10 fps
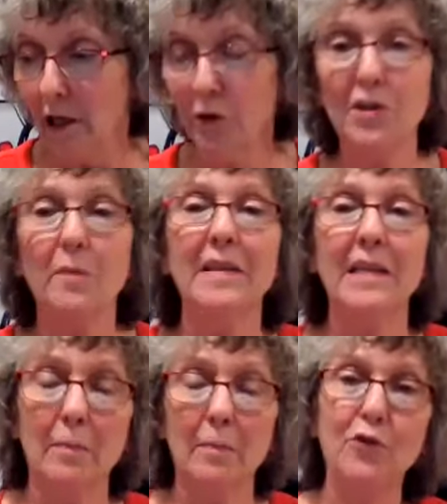Here are some
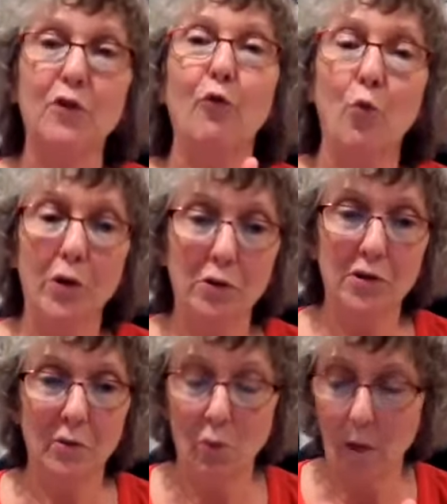examples of
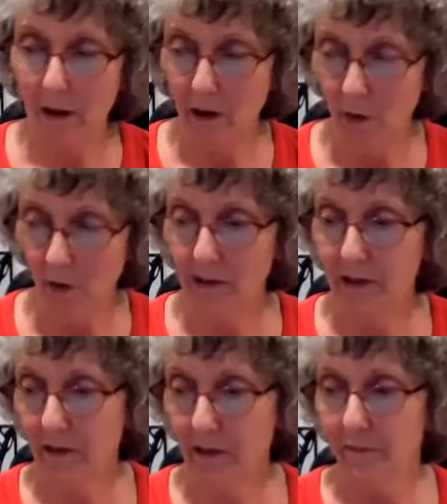oils and what they
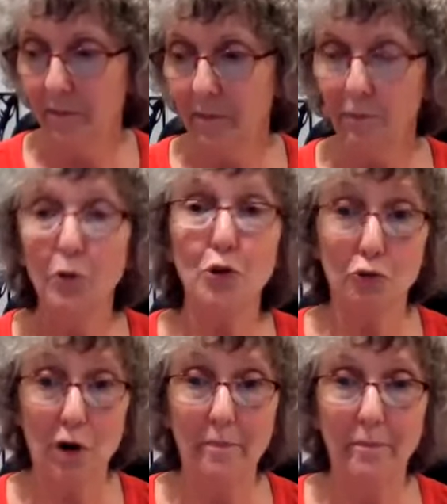cost per
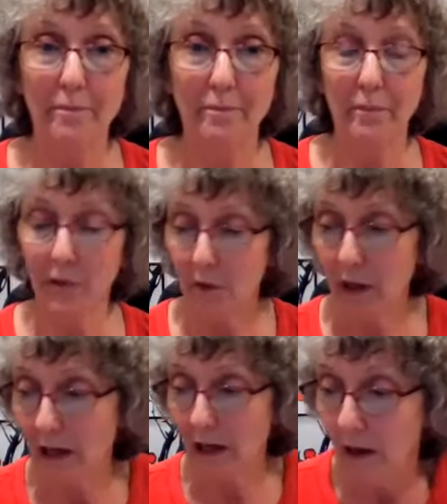drop.
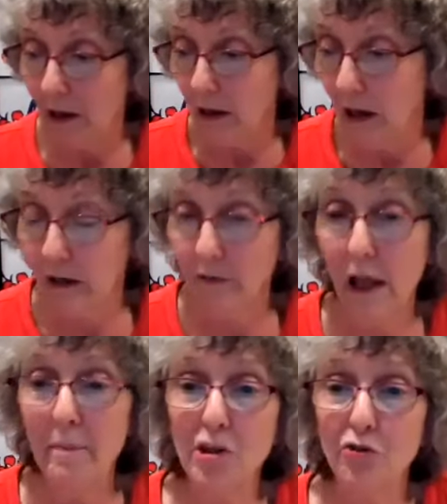Okay.
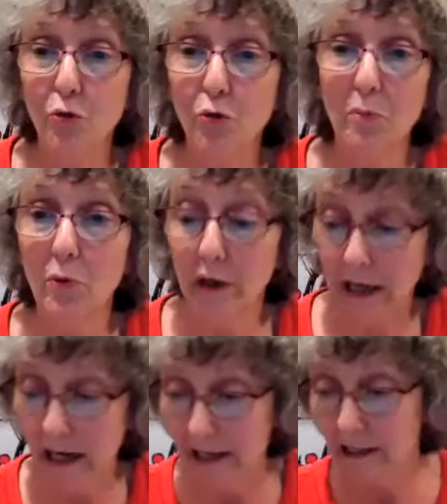Lemon's
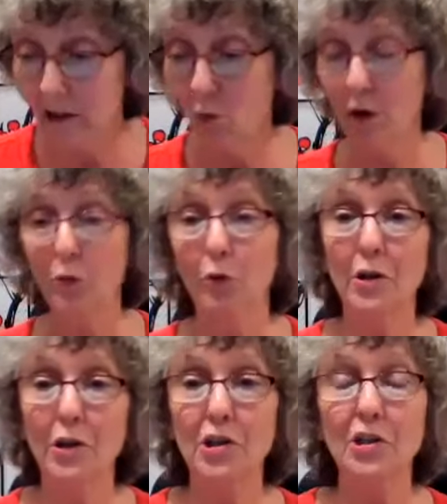4.8, wild
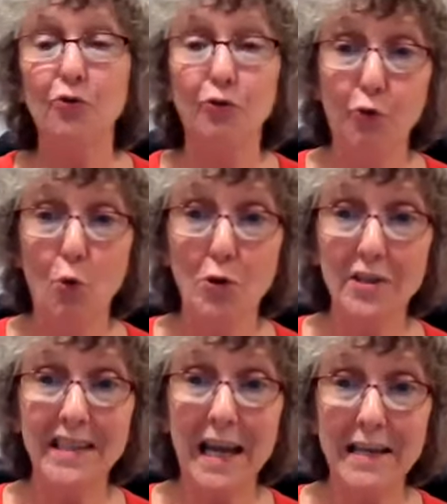orange is 4
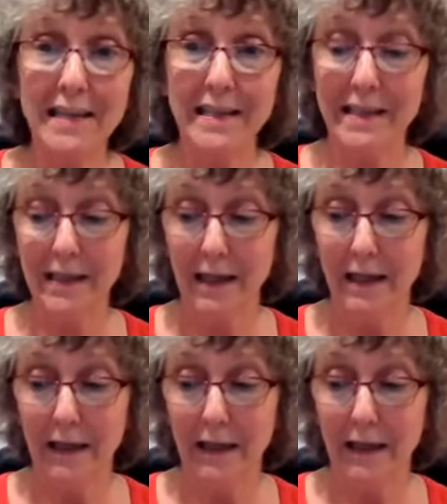cents.